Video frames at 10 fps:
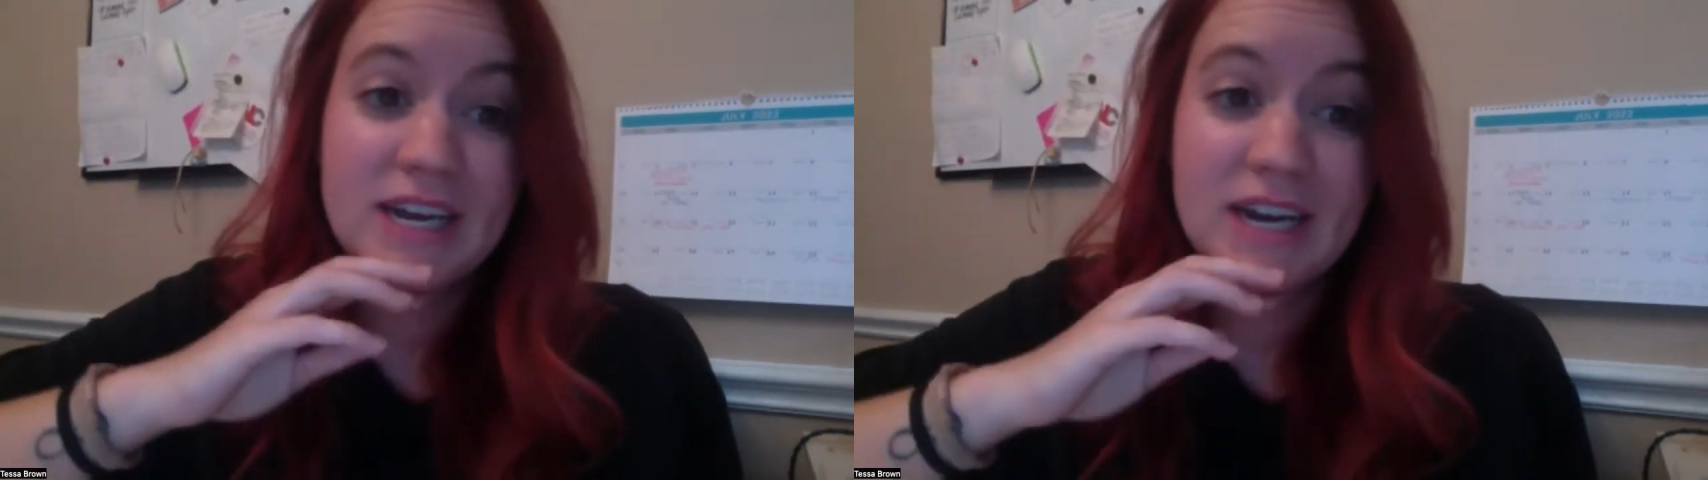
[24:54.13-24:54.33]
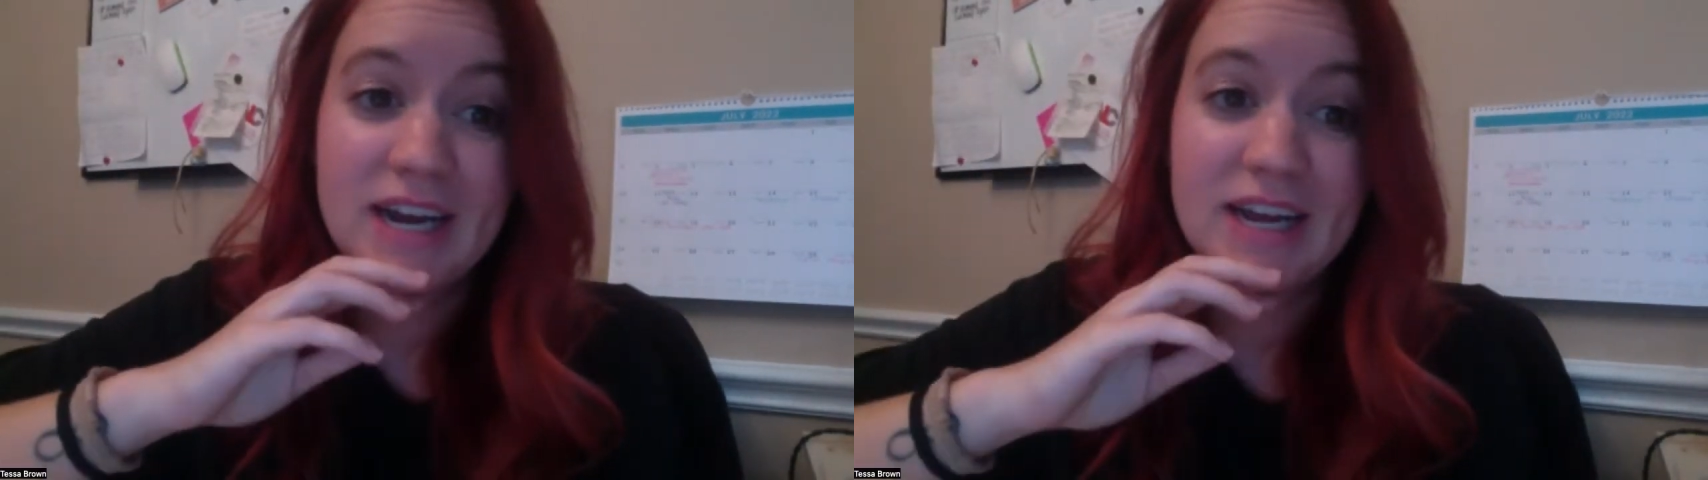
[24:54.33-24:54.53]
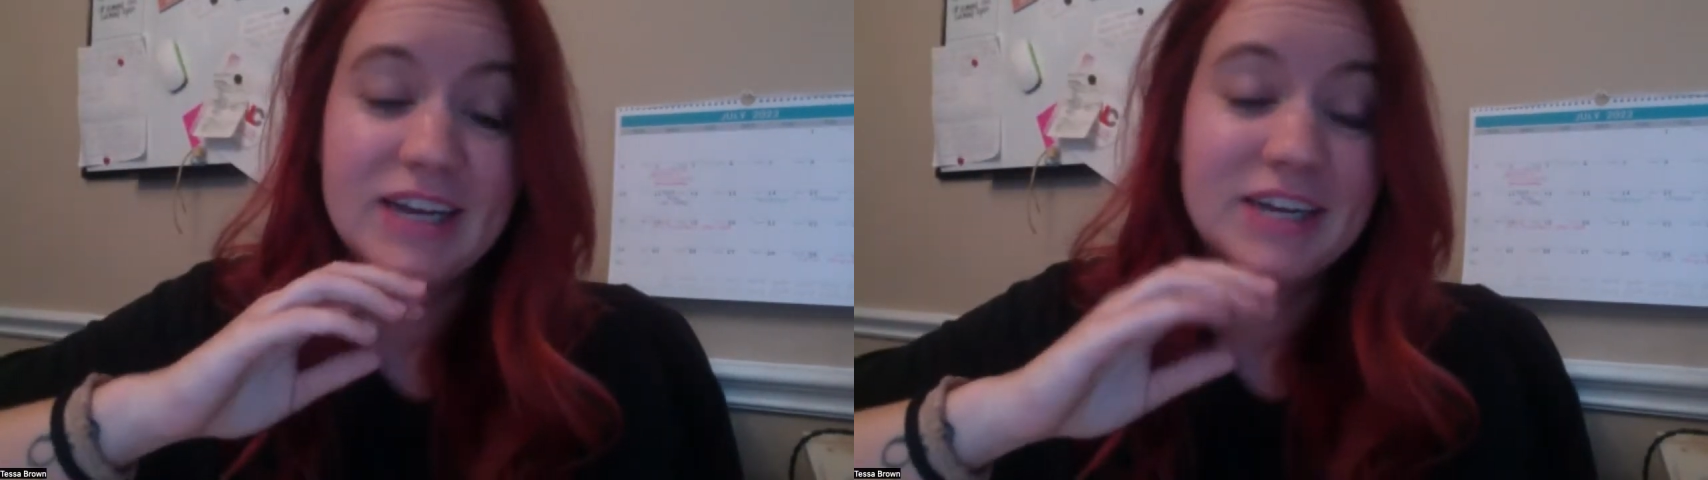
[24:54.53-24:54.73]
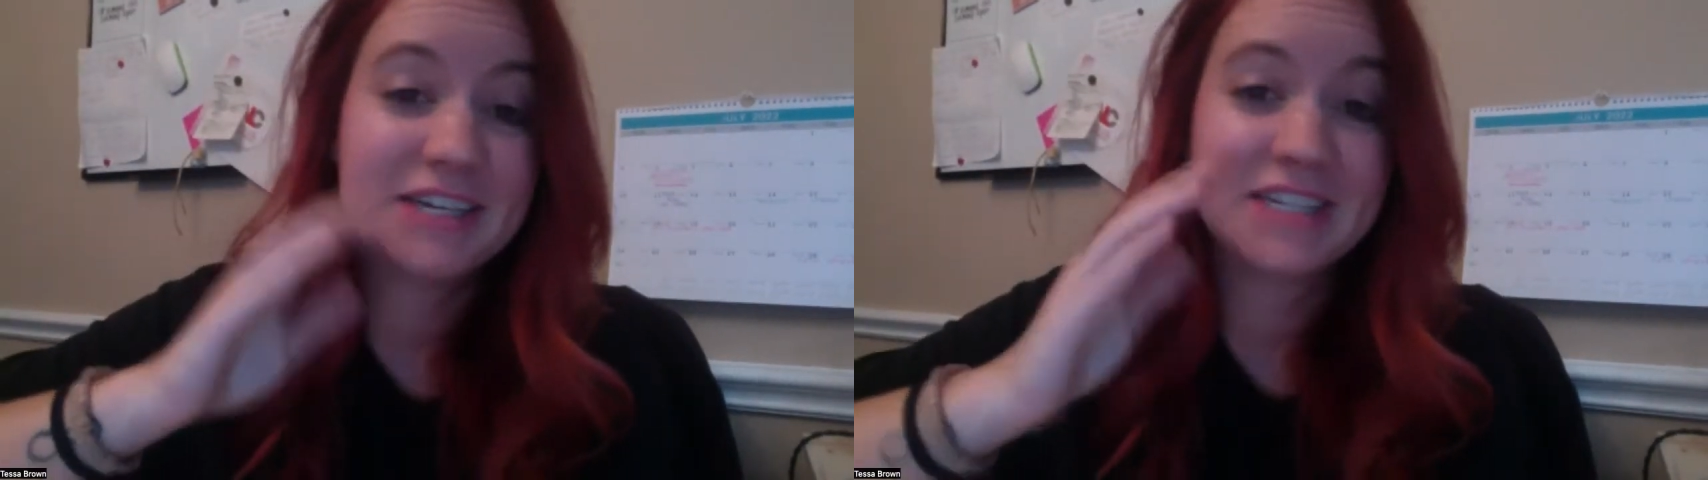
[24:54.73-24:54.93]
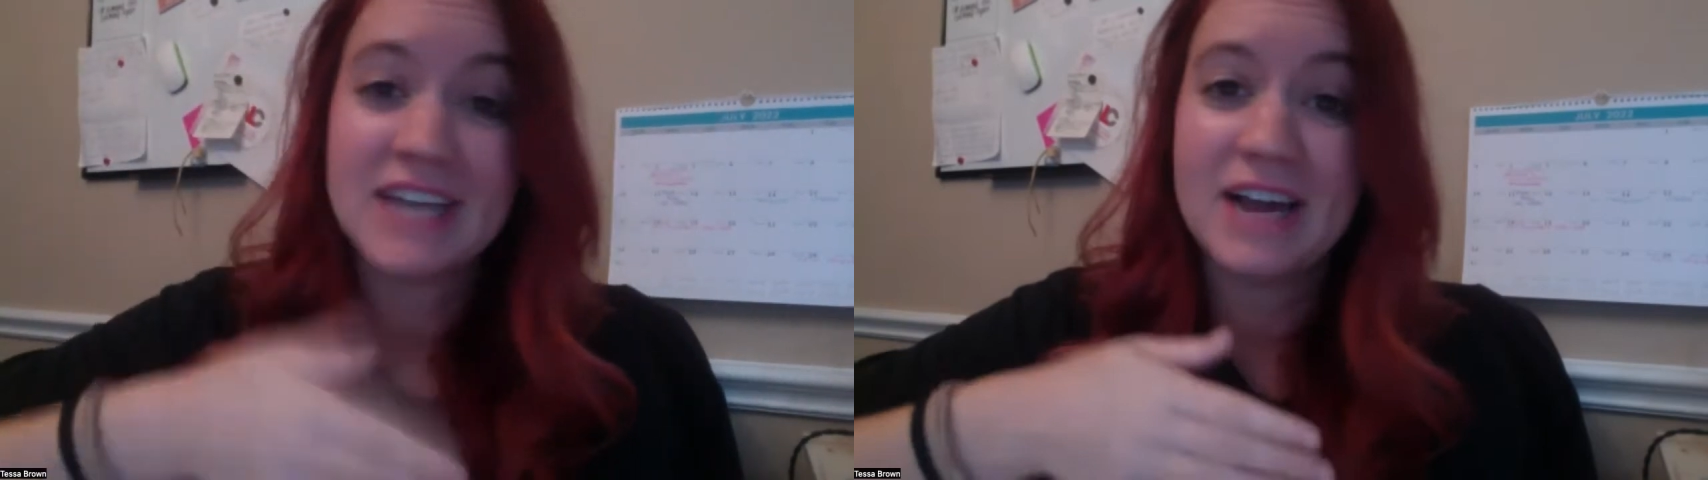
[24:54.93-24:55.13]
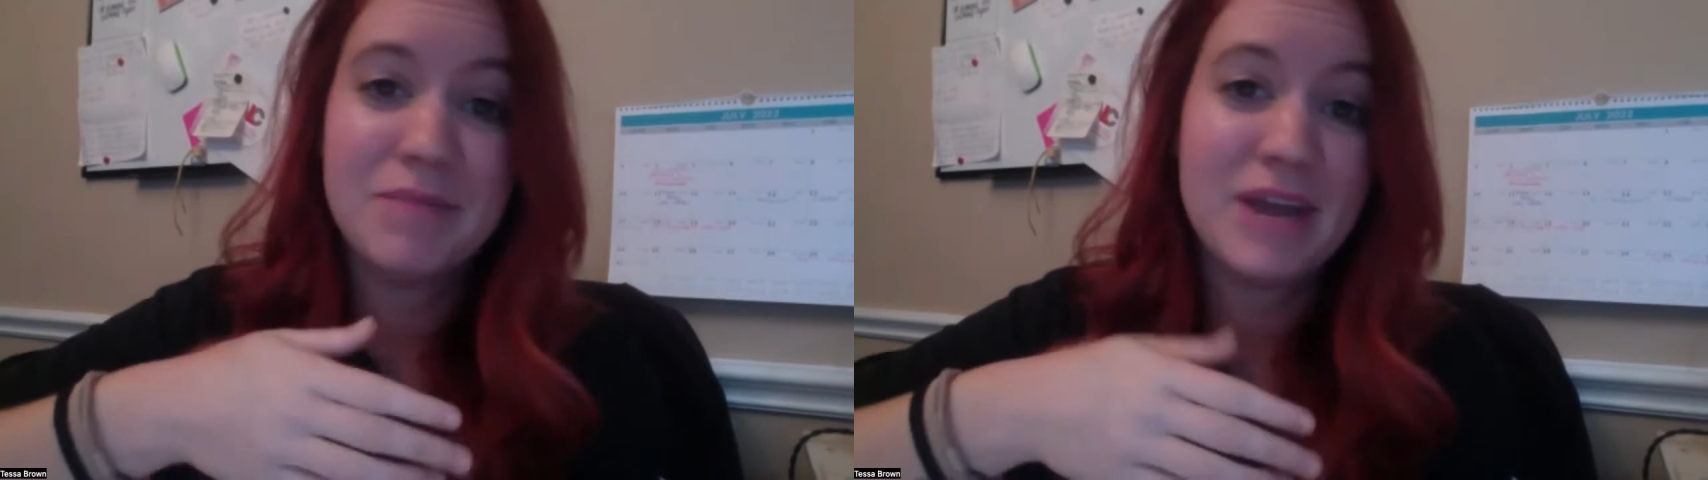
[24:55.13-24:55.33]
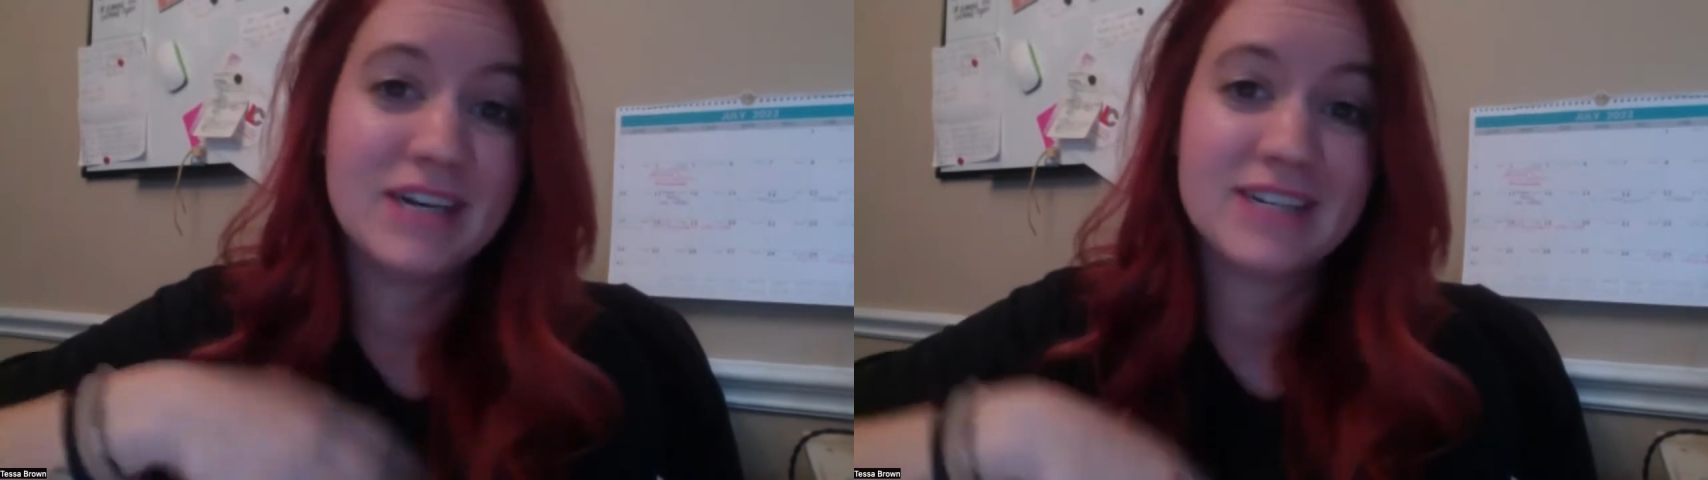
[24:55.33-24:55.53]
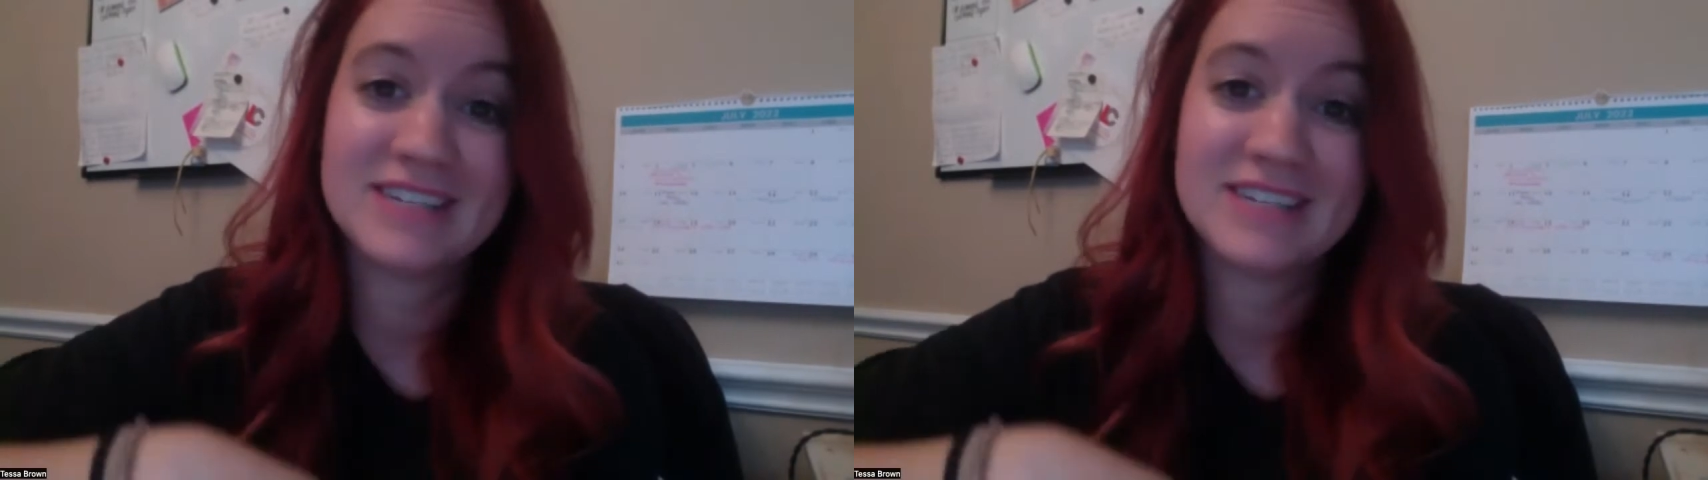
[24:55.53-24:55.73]
I just made a
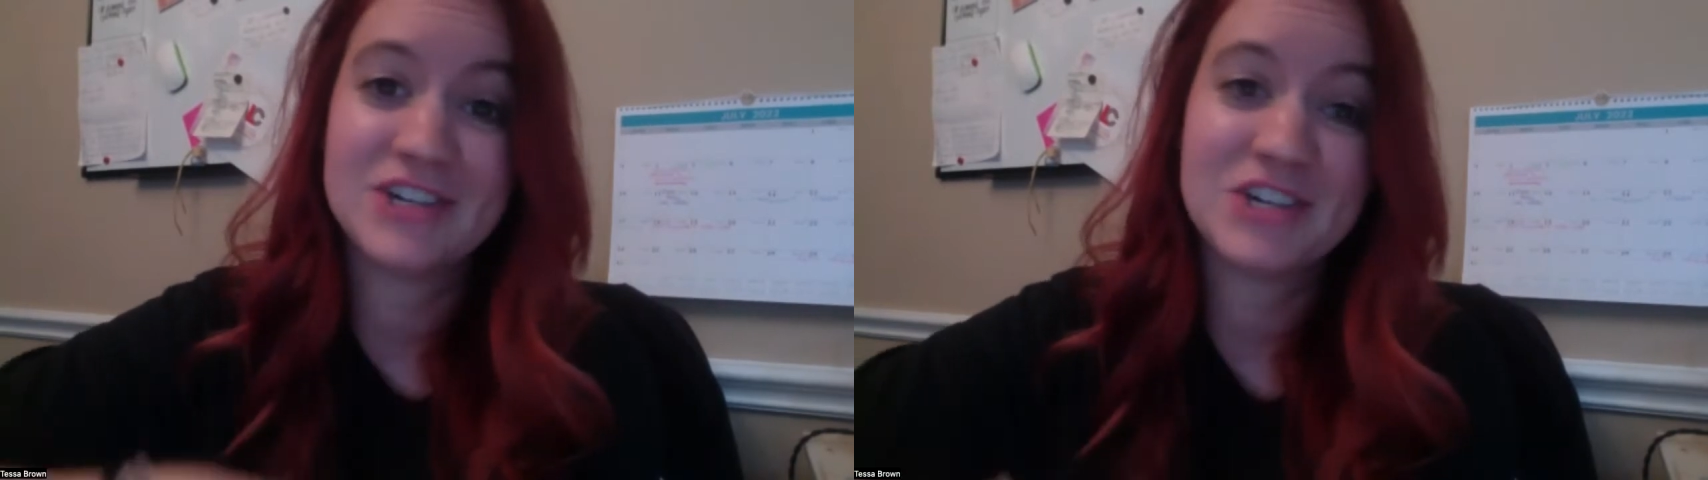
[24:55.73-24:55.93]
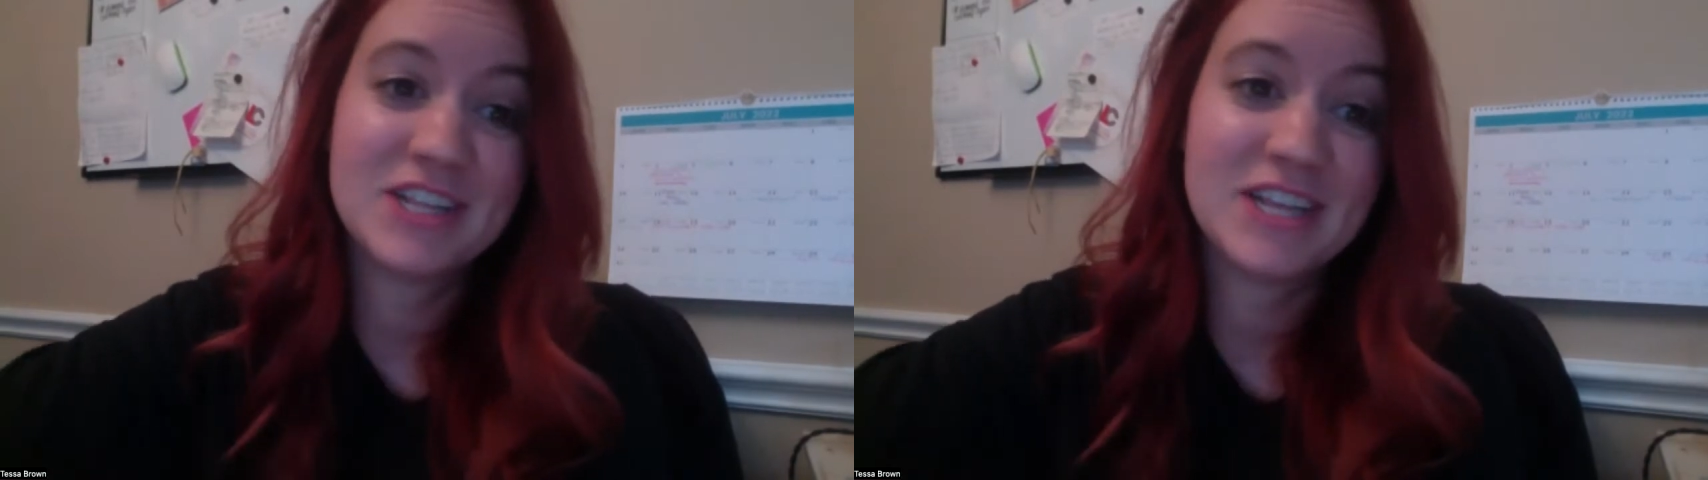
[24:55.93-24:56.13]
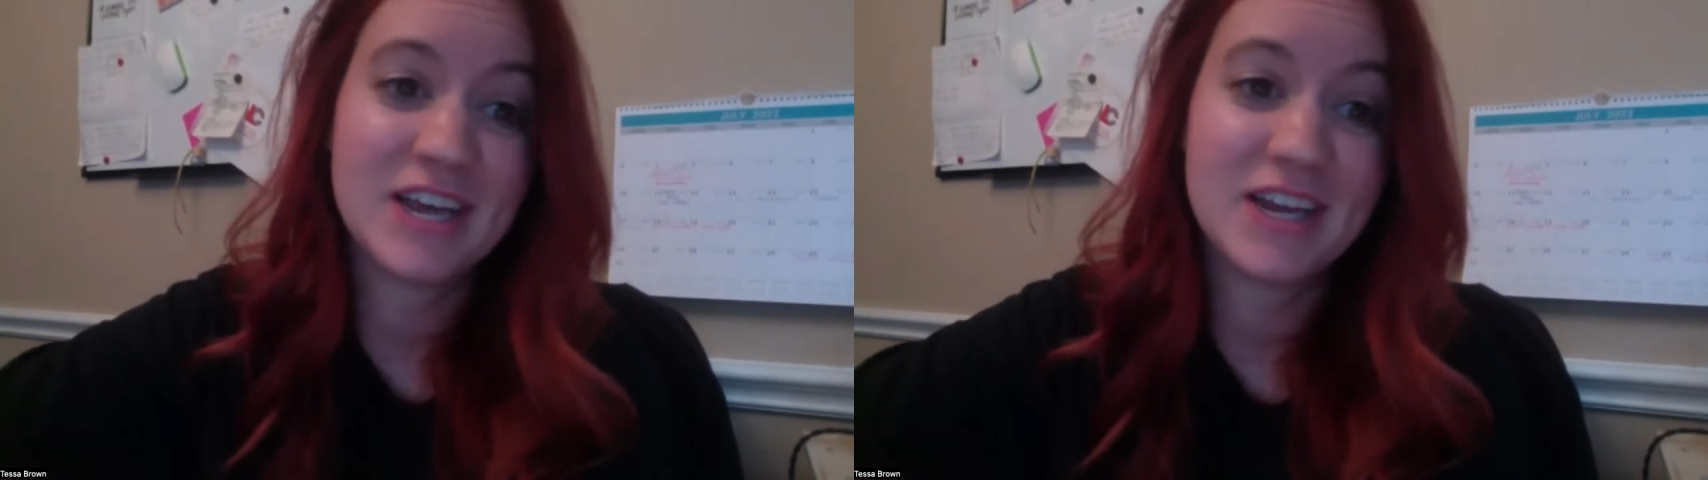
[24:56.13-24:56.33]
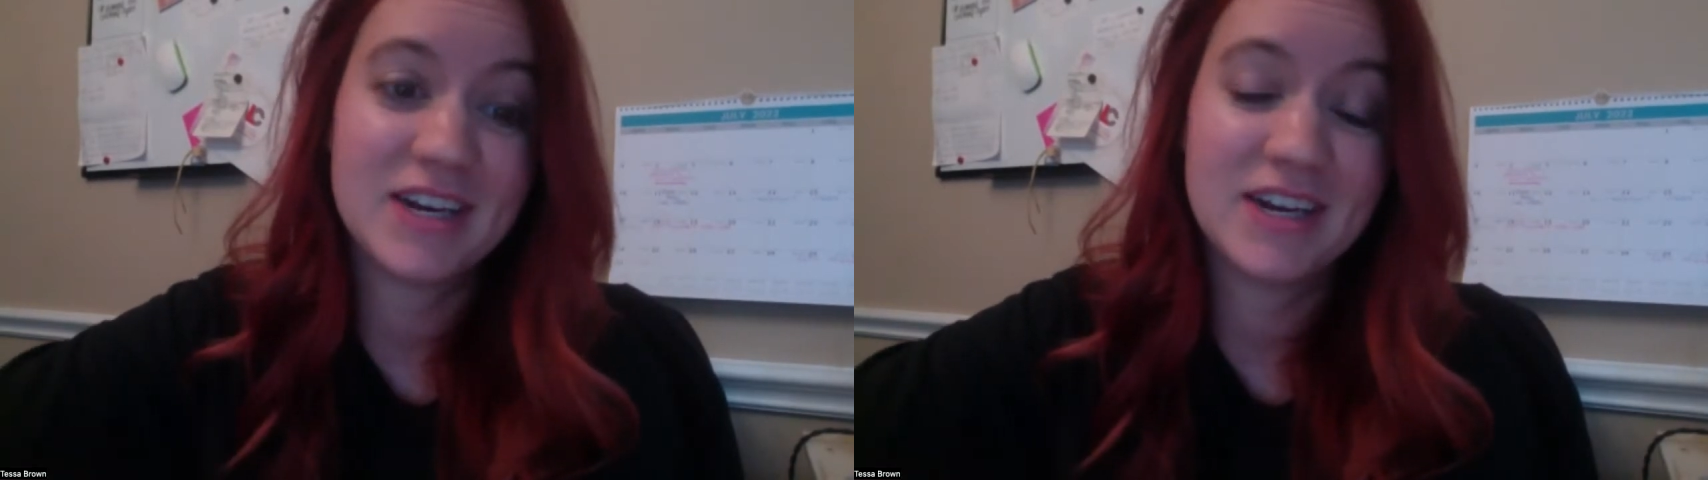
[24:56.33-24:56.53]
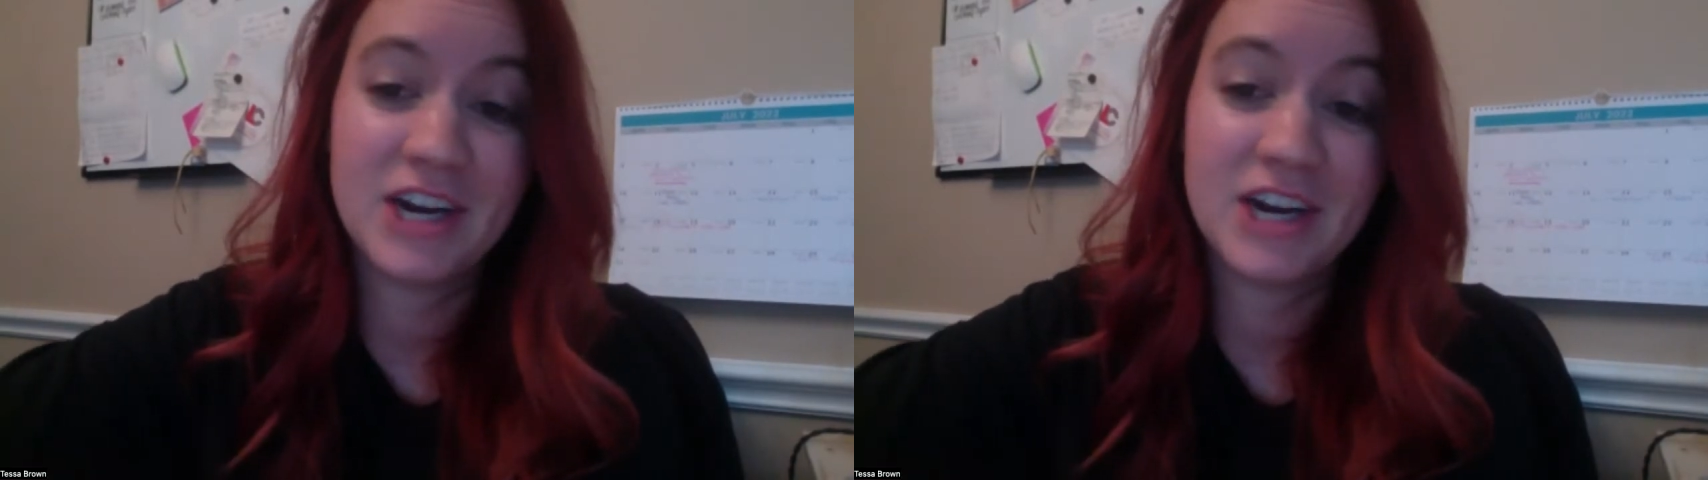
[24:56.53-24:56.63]
decision that,